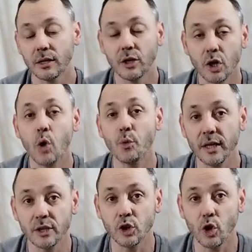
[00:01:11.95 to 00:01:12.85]
grow
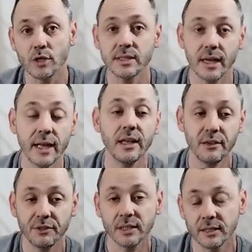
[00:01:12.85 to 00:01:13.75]
indoors and
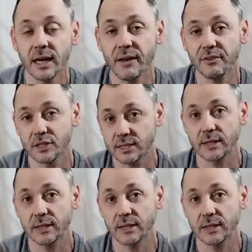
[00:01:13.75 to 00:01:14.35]
even in the lavenders.